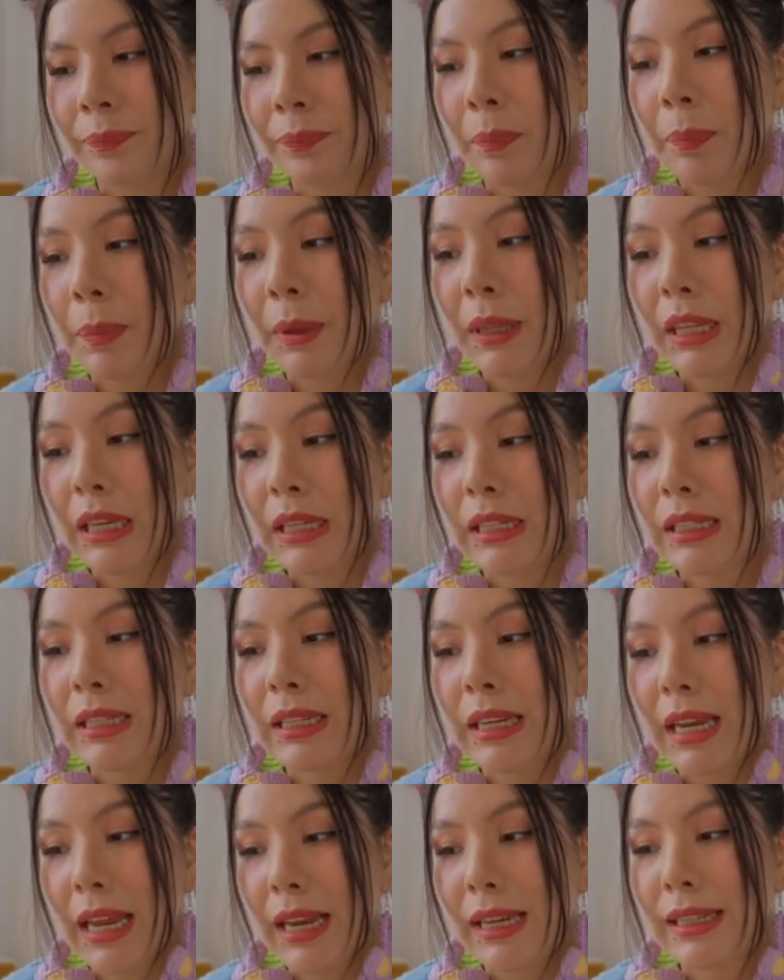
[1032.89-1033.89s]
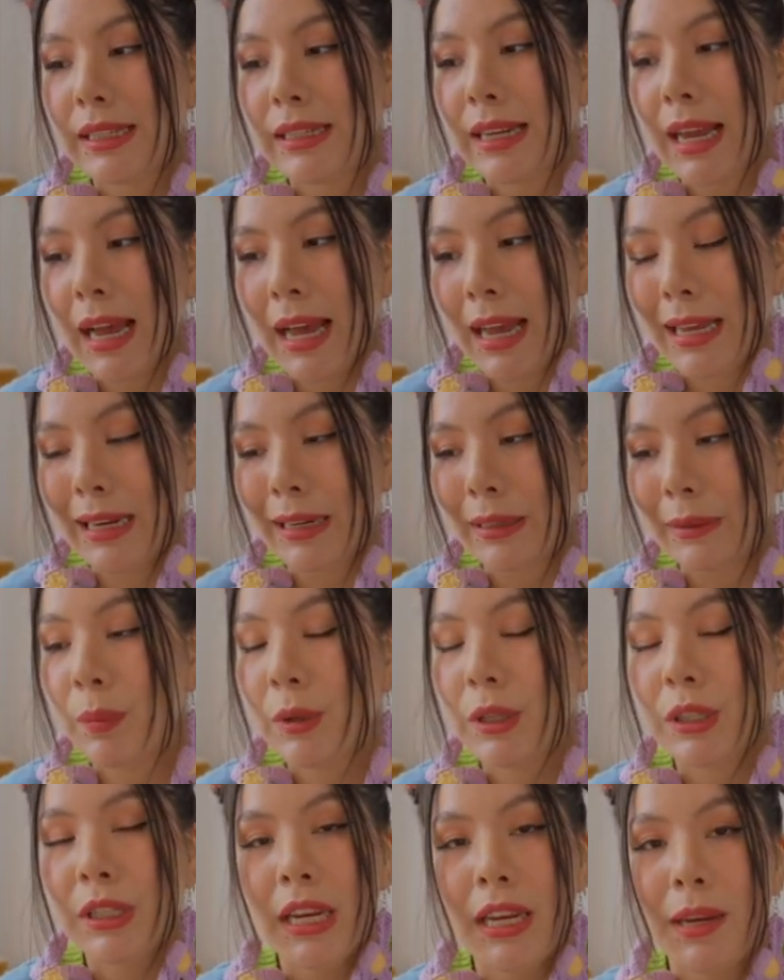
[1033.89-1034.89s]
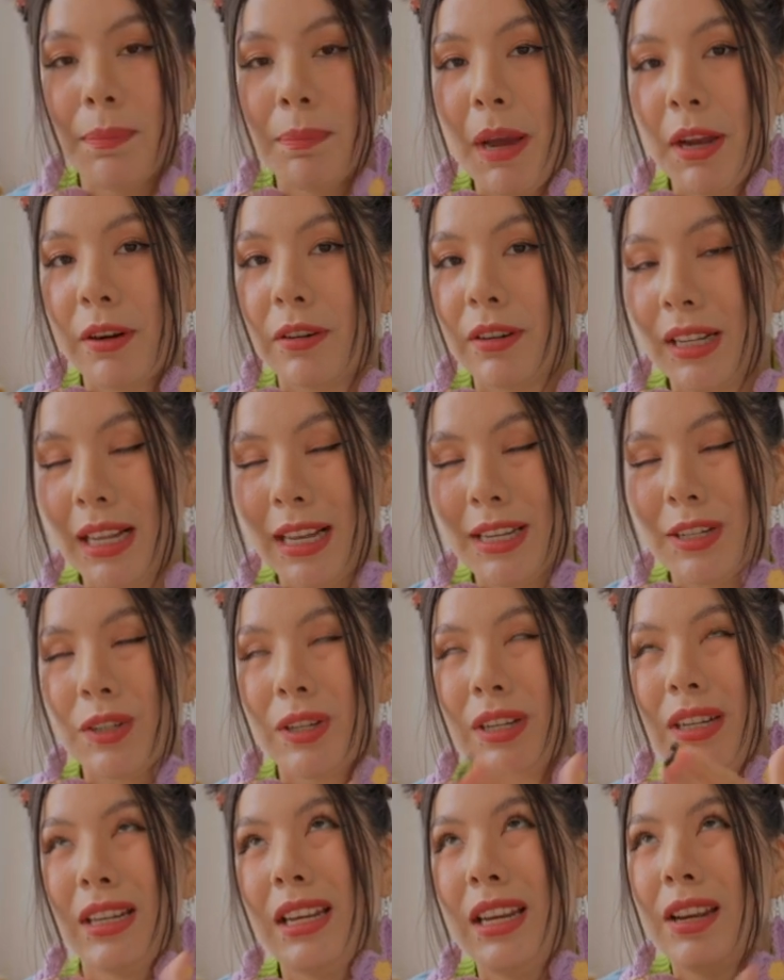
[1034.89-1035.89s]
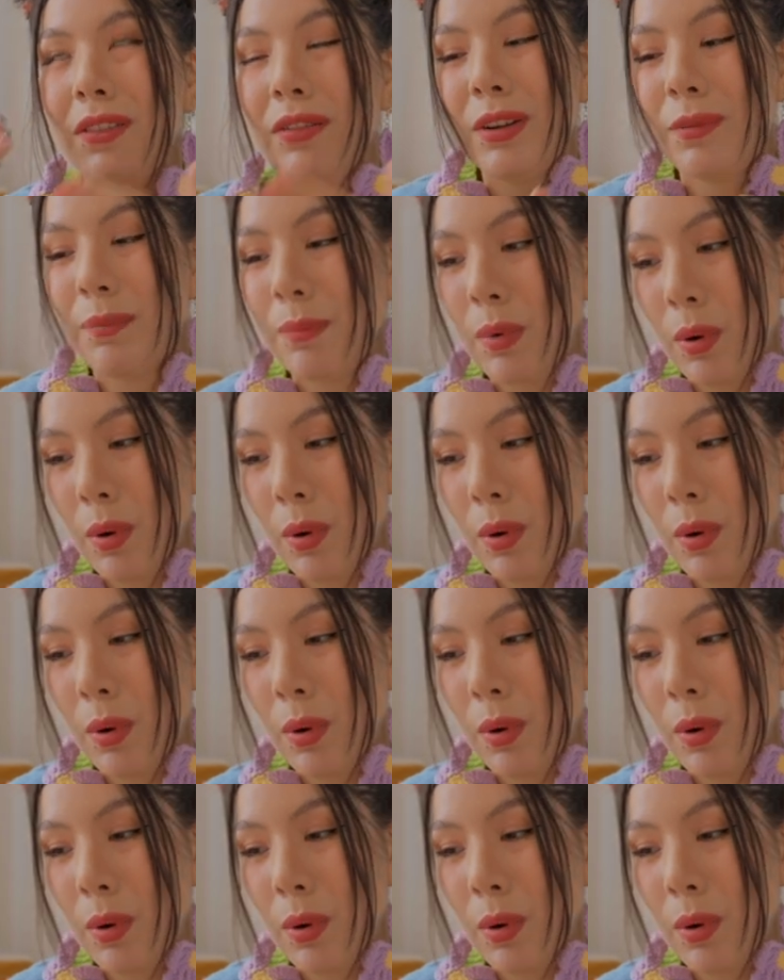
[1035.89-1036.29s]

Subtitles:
But this next item, we're taking pattern clashing even